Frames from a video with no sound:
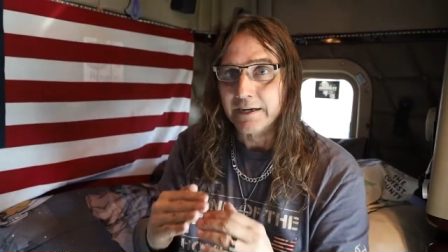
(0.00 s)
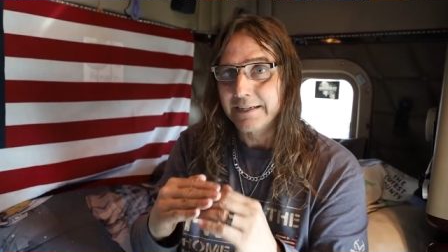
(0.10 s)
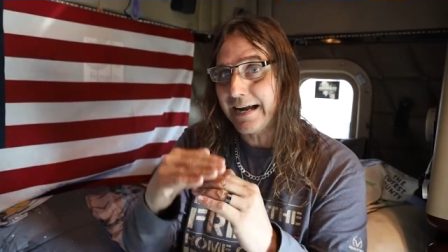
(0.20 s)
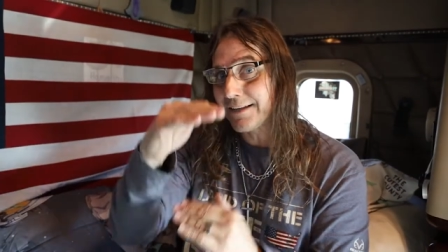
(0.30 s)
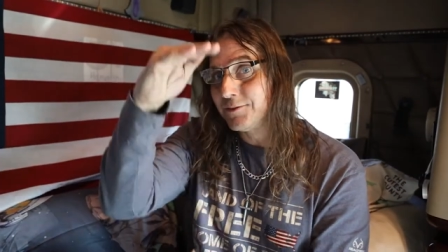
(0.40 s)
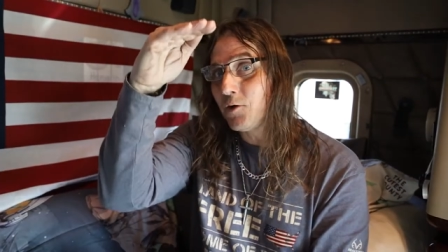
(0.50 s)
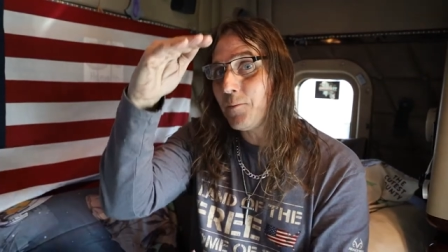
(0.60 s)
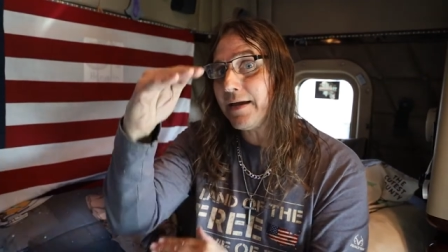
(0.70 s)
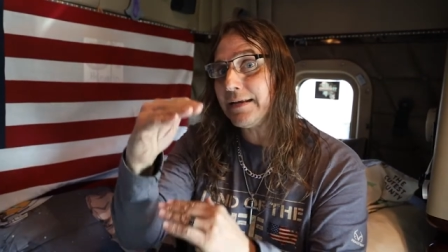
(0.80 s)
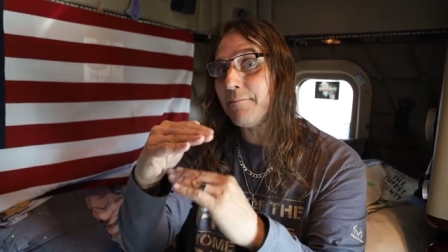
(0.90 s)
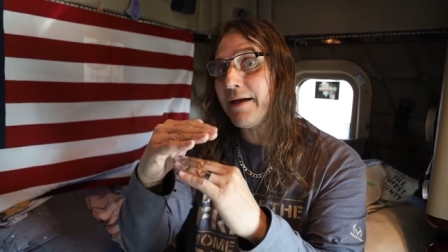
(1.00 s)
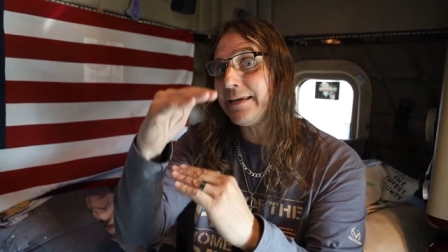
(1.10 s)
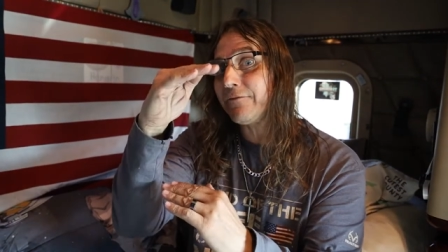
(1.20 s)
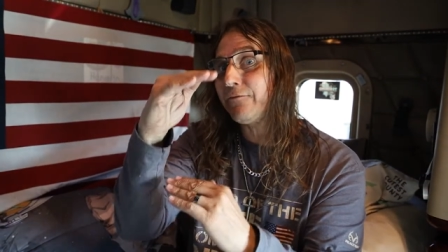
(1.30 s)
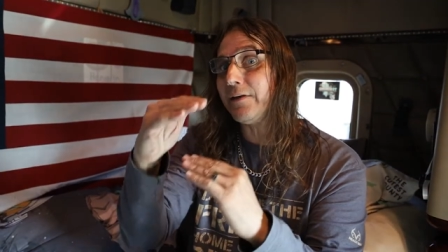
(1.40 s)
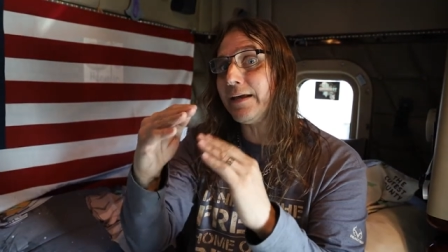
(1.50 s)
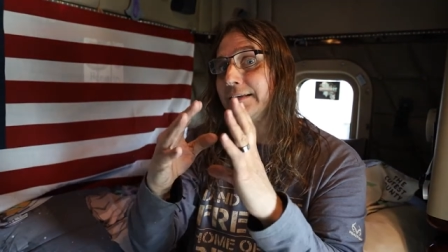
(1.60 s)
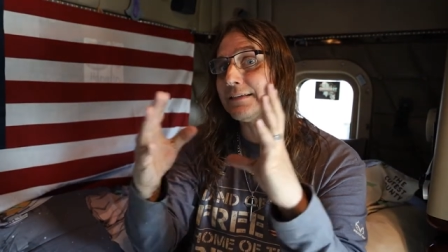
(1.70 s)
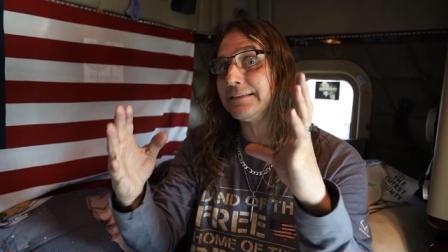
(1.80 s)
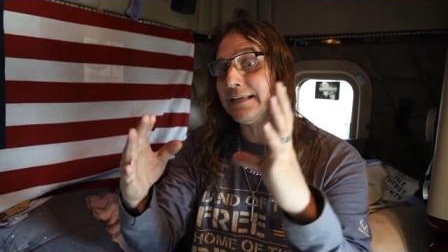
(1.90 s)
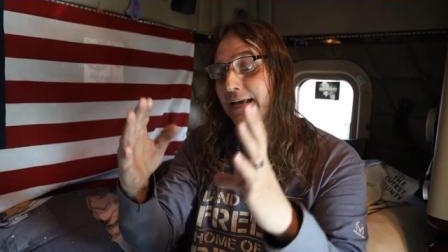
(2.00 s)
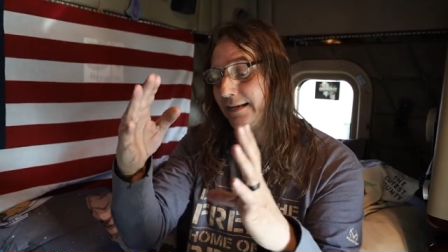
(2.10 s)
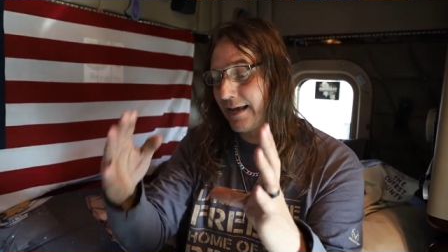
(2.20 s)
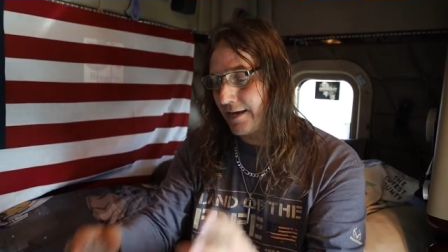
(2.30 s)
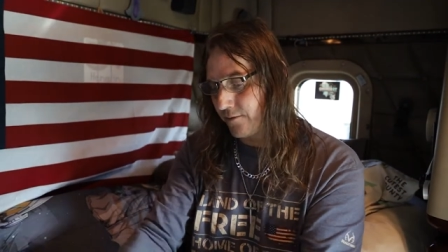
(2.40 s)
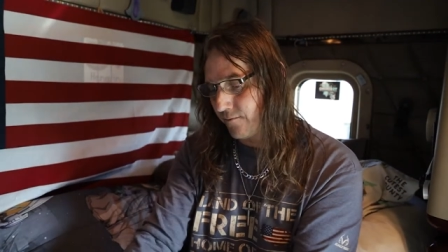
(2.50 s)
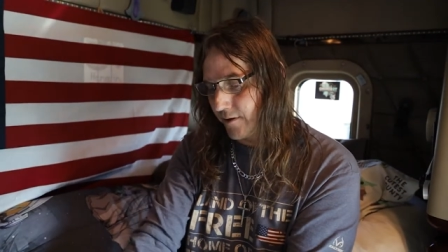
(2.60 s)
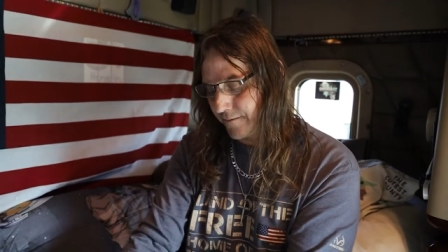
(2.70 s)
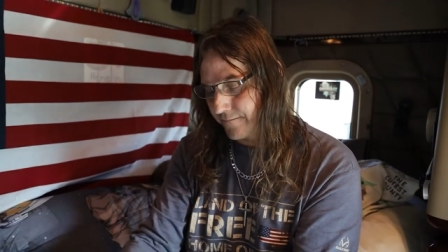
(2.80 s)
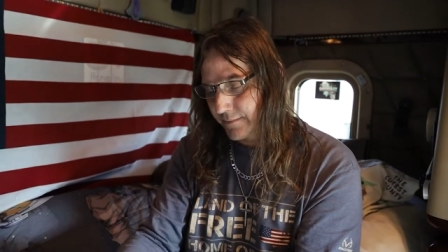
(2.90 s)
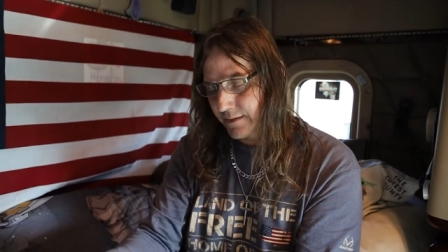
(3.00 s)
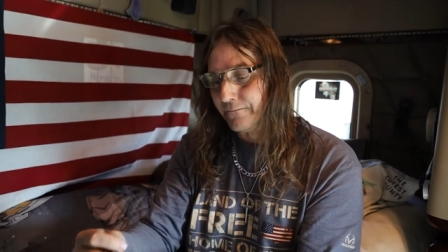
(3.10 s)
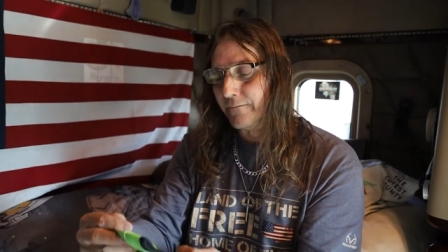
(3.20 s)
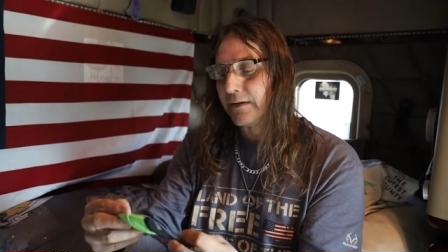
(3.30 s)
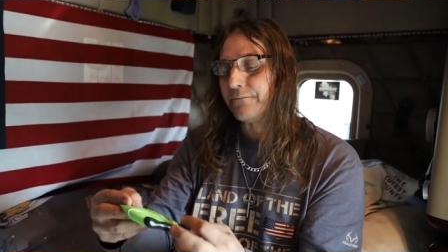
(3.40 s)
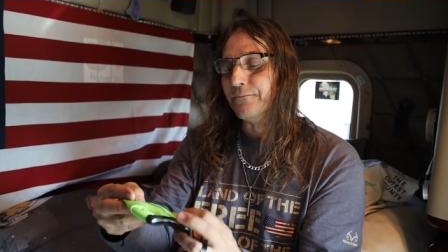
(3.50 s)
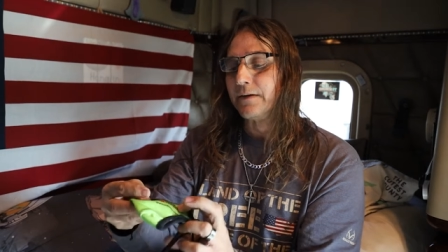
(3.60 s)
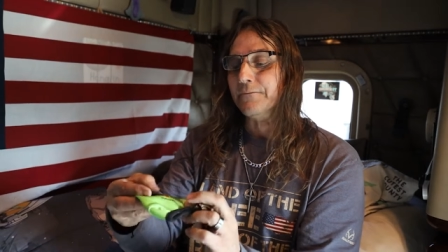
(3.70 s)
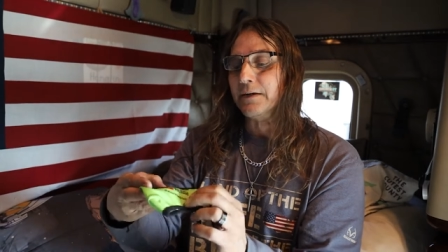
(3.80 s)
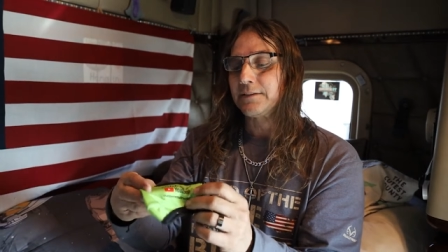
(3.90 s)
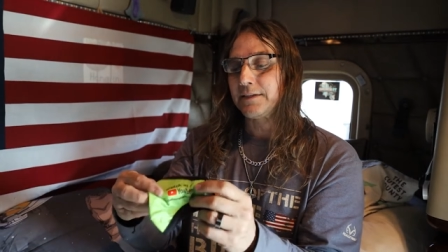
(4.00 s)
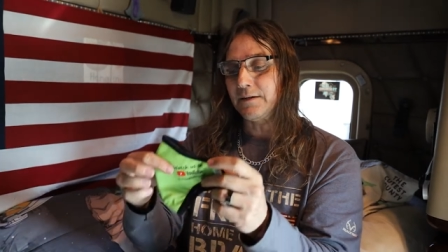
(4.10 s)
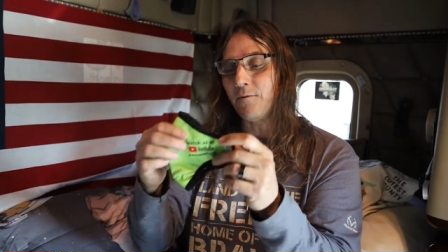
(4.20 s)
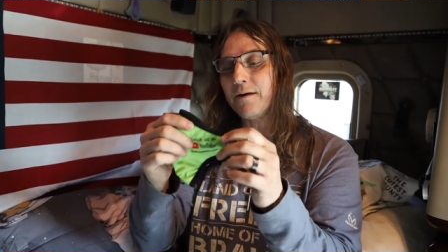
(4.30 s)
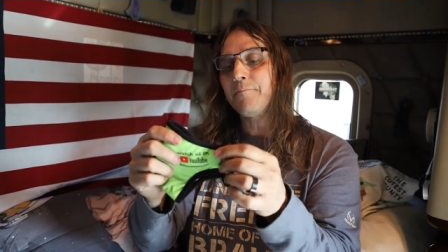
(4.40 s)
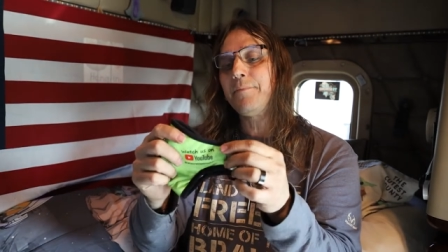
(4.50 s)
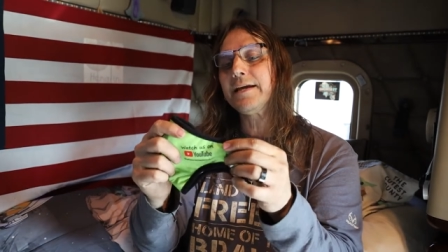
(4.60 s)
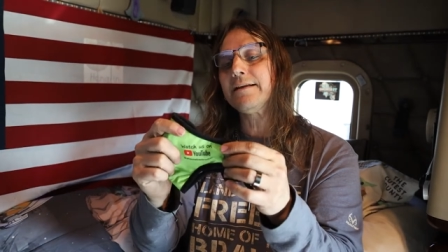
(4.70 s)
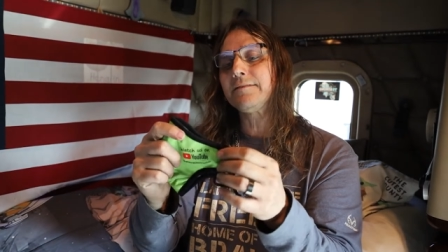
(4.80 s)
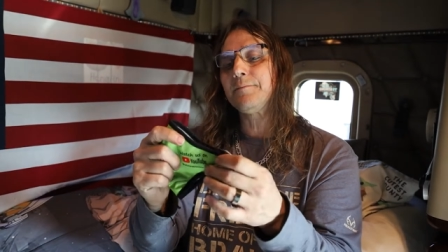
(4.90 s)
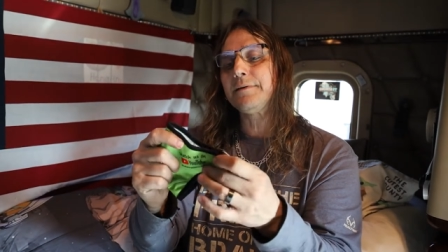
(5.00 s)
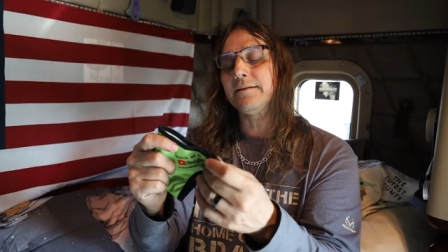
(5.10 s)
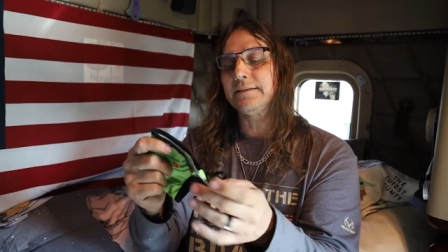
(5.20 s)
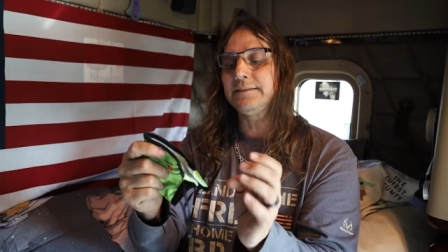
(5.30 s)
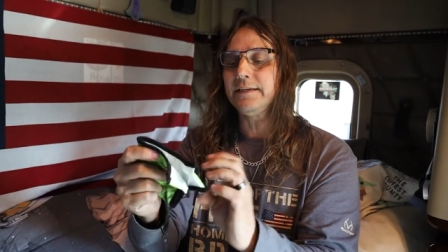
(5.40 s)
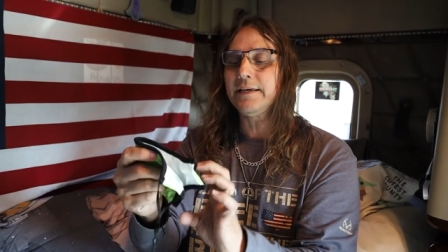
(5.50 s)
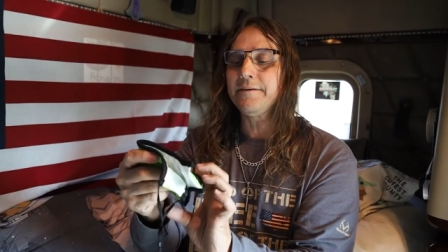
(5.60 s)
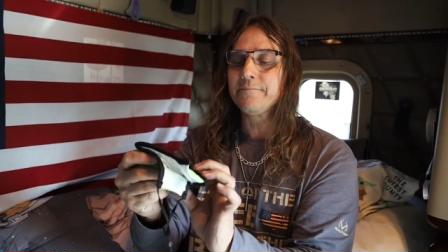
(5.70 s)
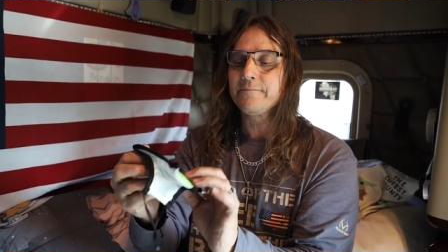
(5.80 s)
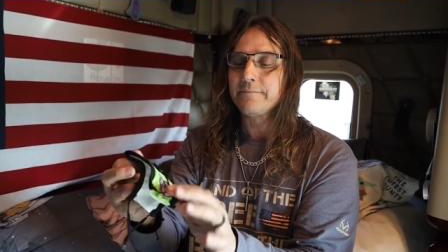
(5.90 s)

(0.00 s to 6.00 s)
You gotta zoom in to make it fit exactly how you want it. Because I want it big enough to be able to see,